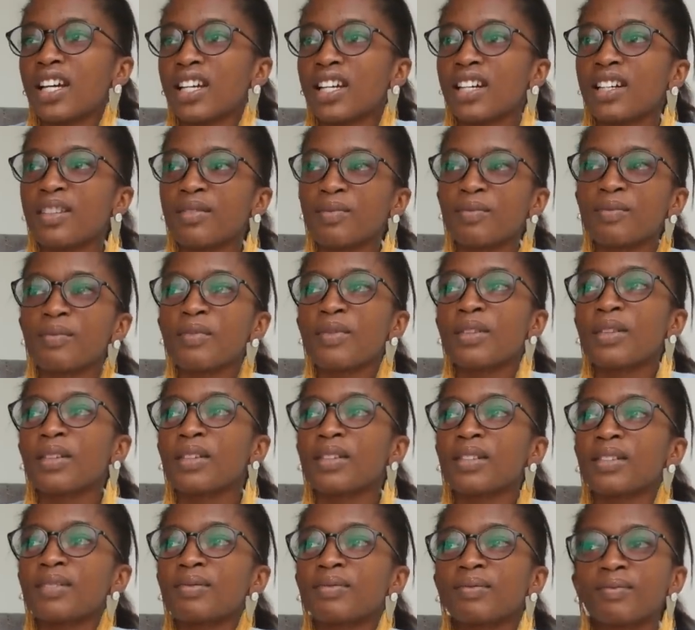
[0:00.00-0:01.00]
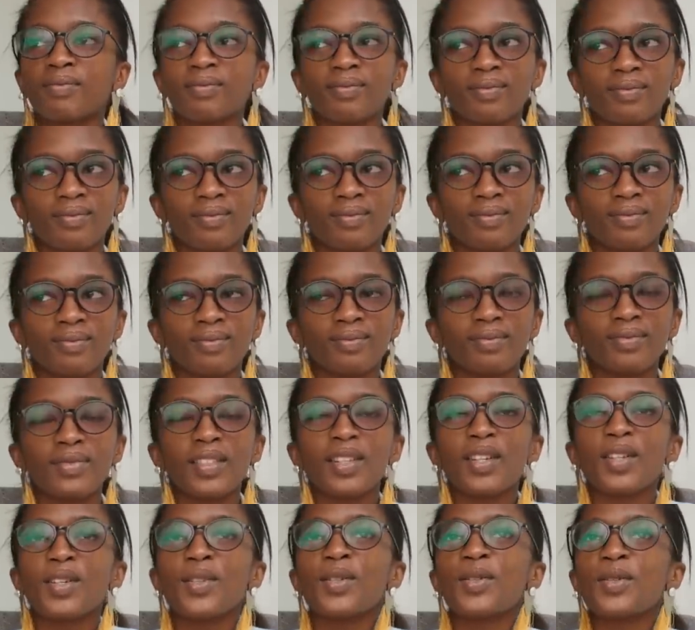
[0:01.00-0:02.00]
Ah, heels always work. Heels
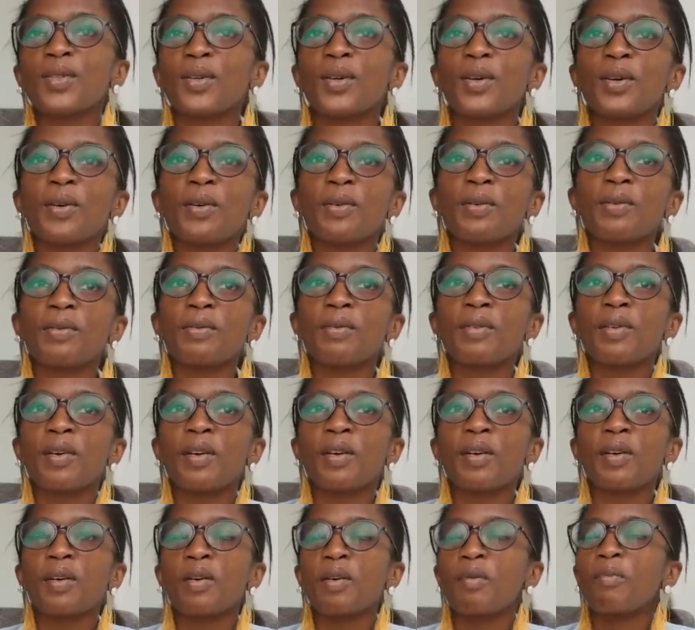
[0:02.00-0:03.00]
makes you like 10 years younger.